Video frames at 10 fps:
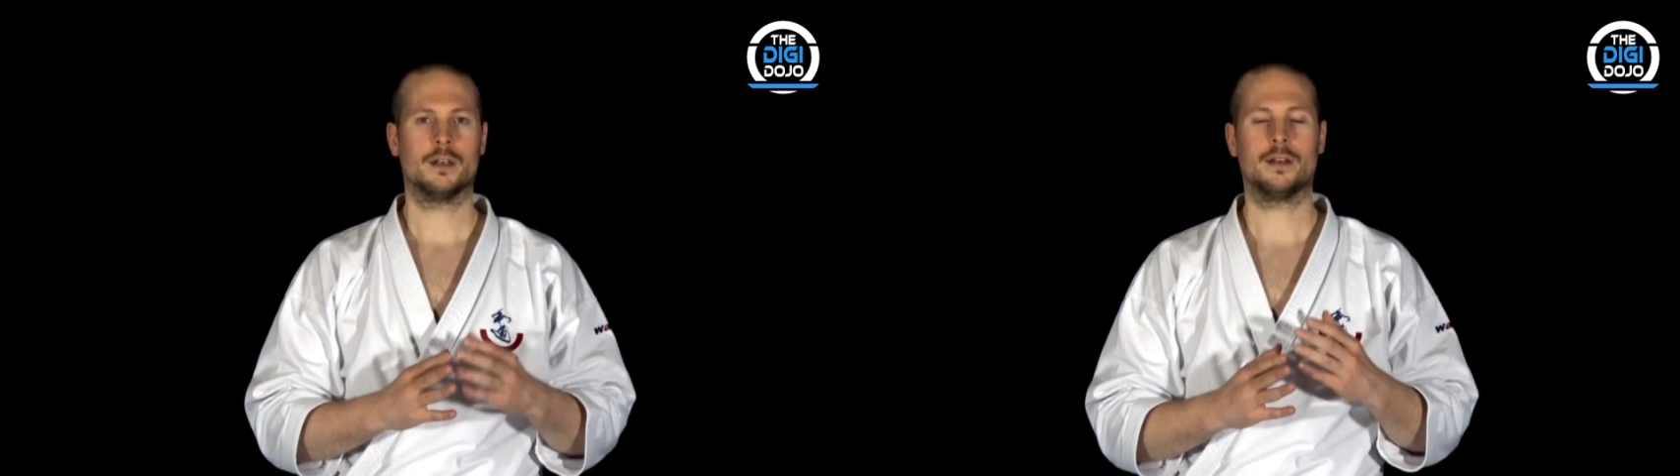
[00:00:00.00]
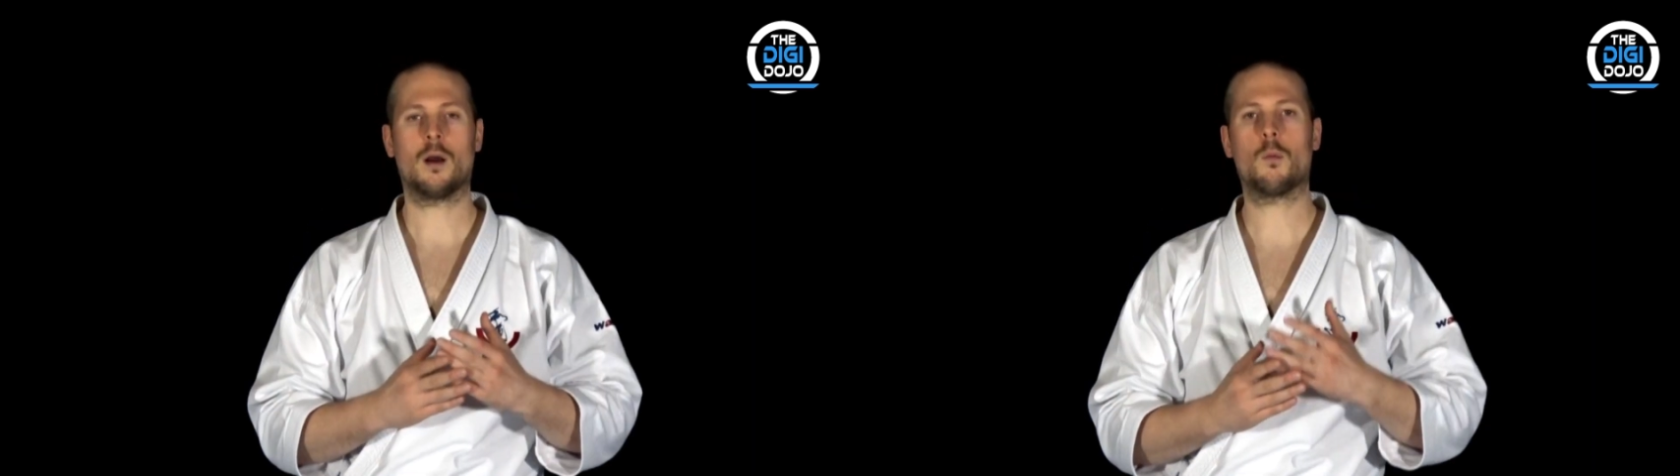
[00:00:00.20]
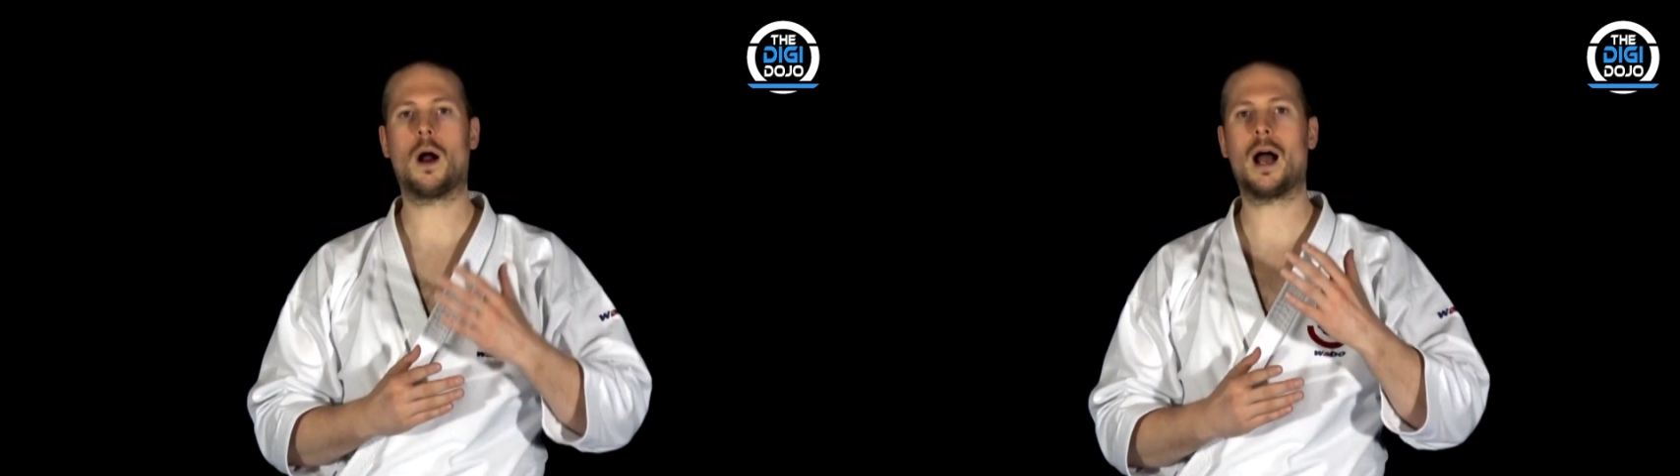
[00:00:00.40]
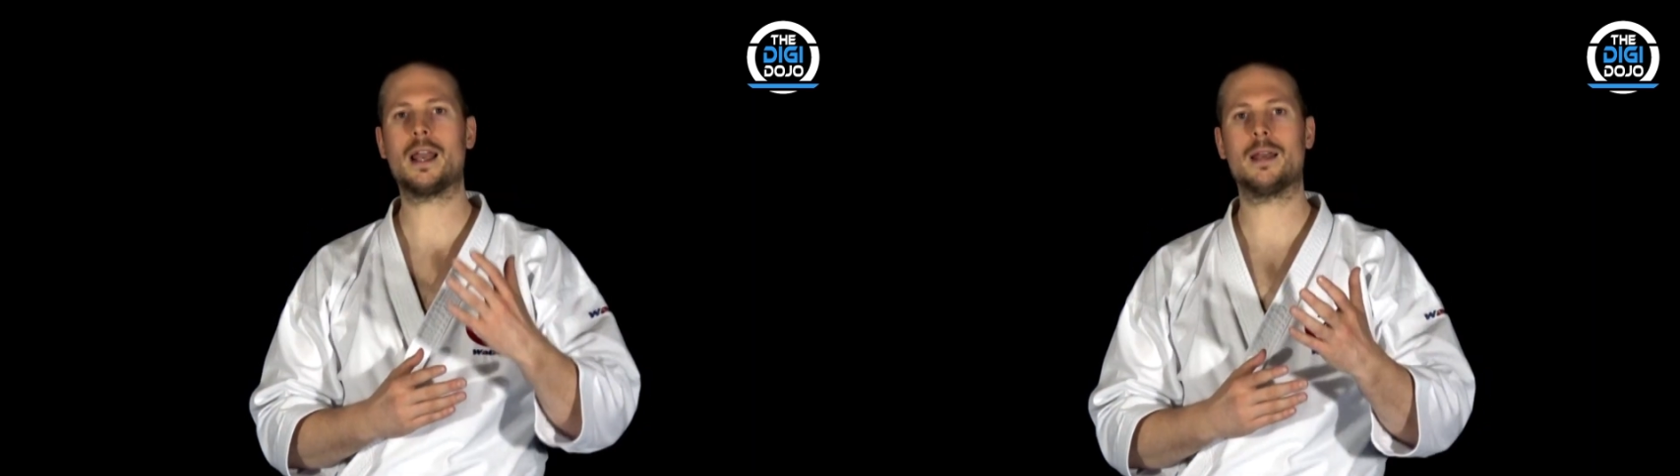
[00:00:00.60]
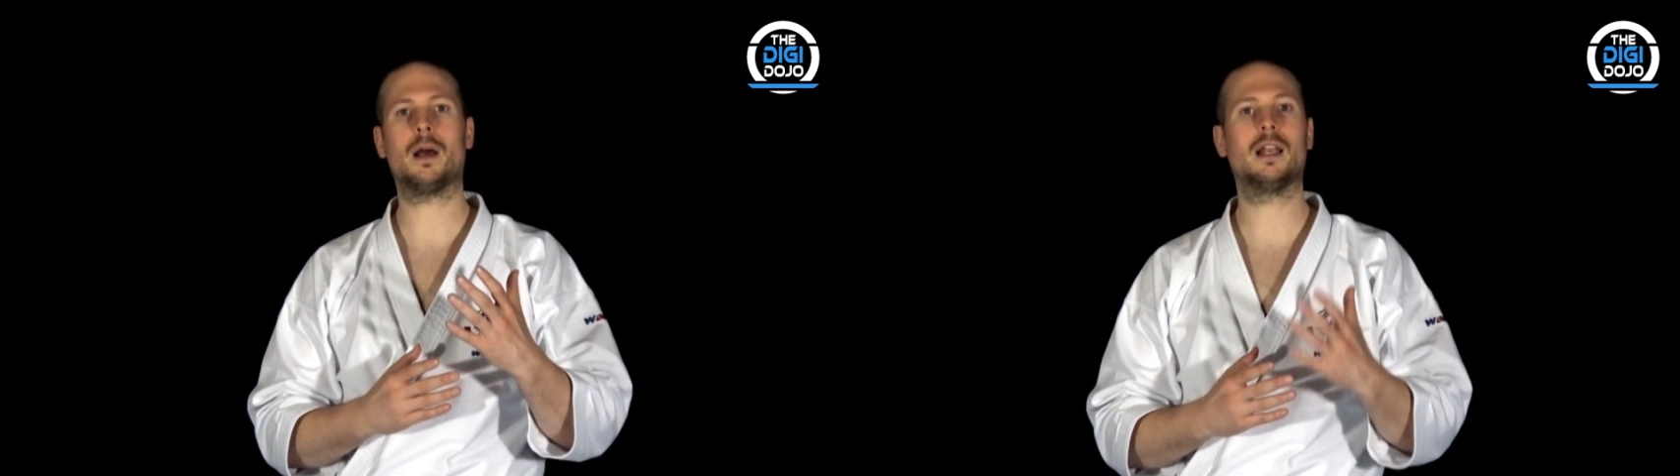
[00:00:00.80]
Now,
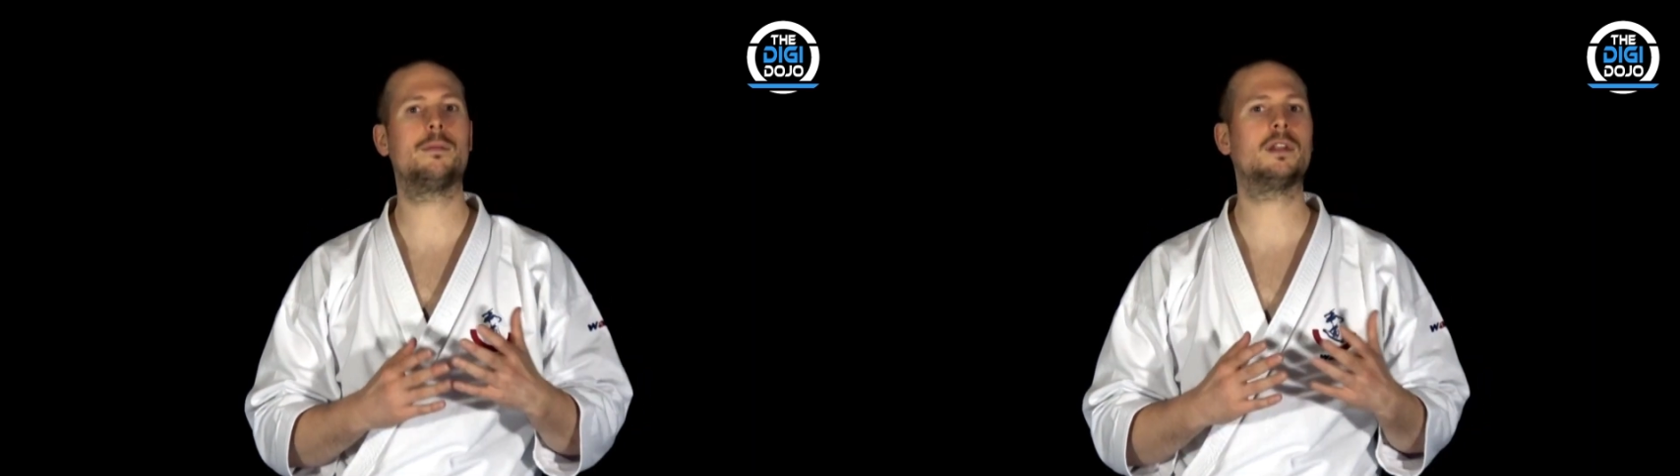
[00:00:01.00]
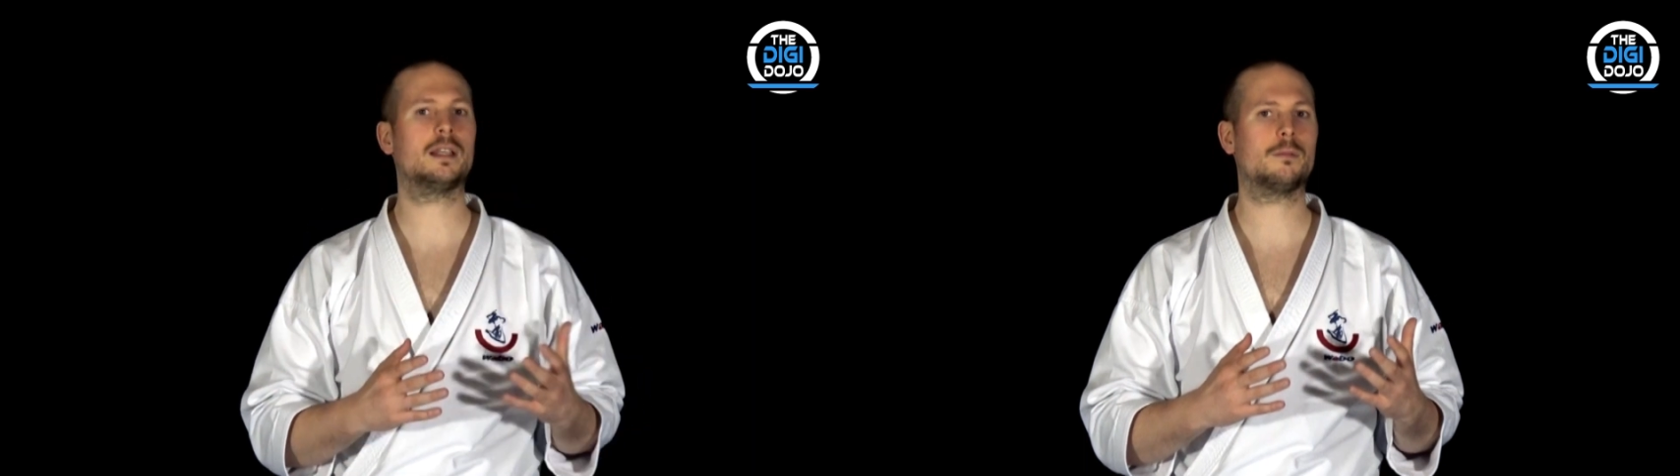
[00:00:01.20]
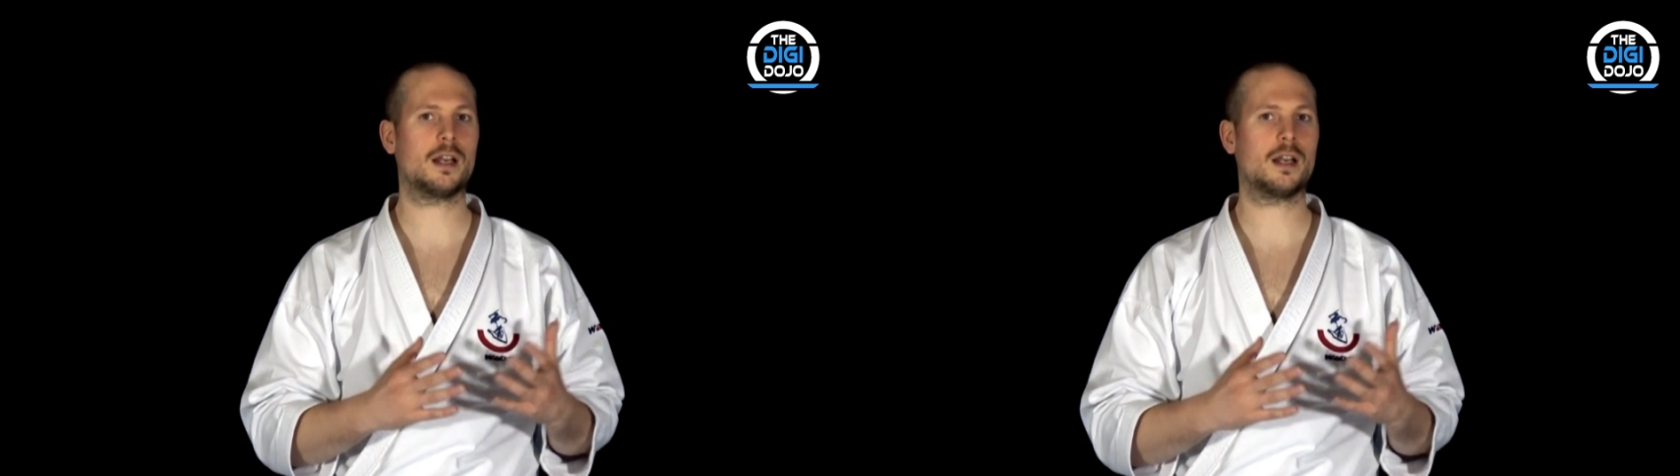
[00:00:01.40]
why am I limiting